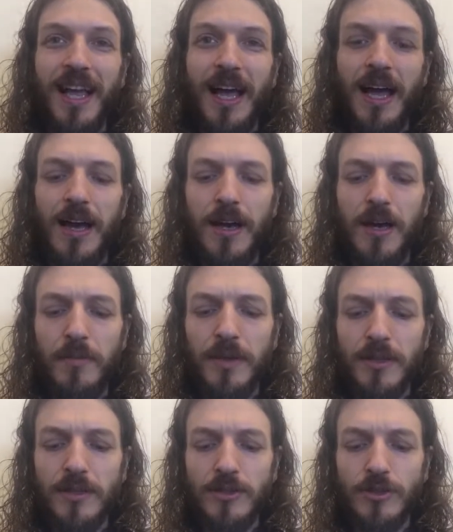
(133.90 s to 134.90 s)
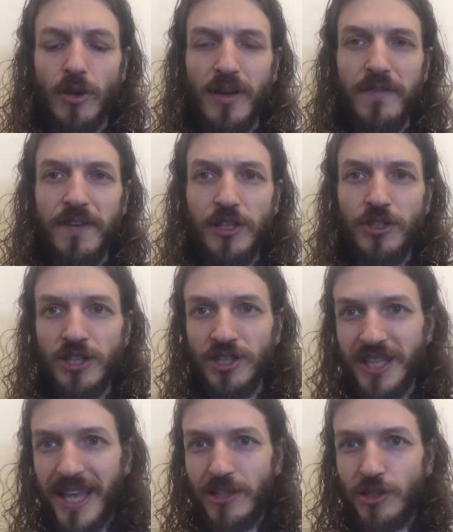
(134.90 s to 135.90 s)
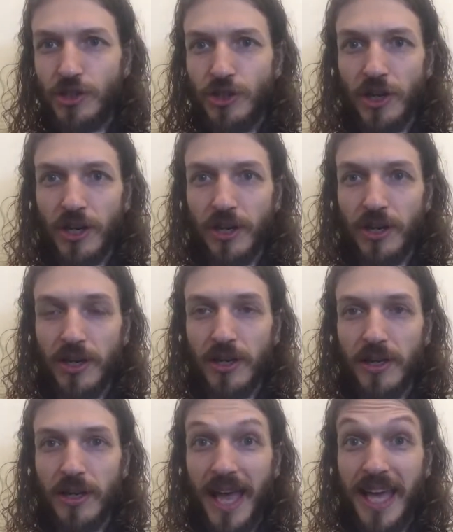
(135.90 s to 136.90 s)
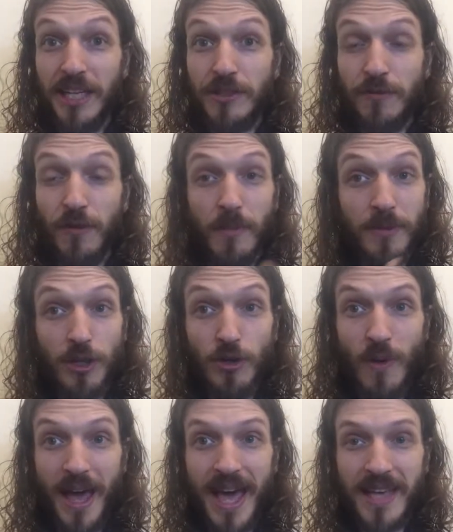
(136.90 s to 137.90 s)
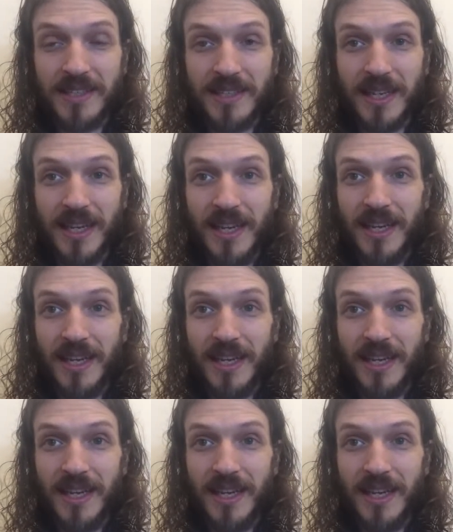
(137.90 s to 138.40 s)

So if it just says sugar and it's from the US,